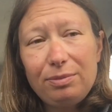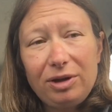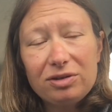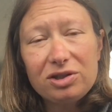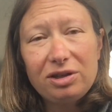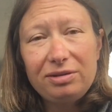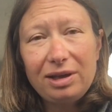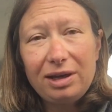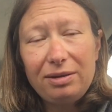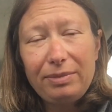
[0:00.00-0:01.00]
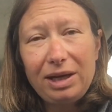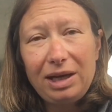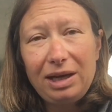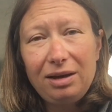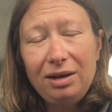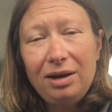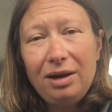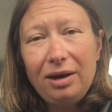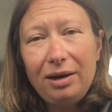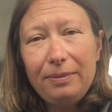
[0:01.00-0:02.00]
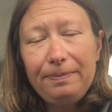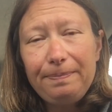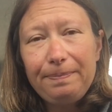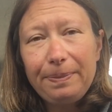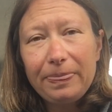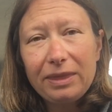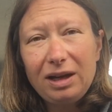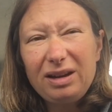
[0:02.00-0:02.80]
But I'll show you that in a minute. I